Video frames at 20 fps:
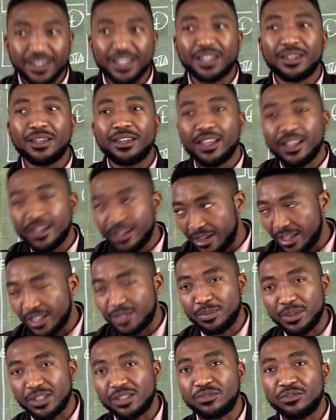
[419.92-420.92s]
then they
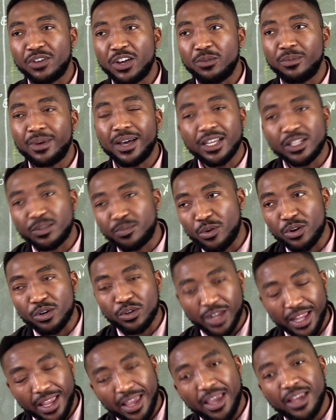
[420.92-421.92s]
specify by it's
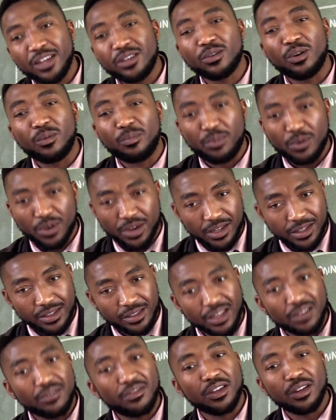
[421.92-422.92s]
0.8 or
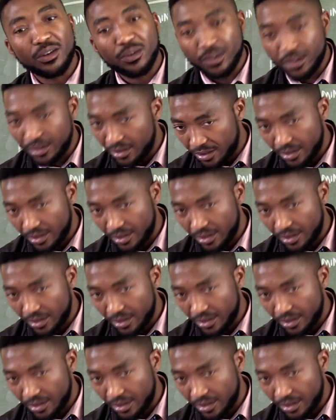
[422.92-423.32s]
0.7.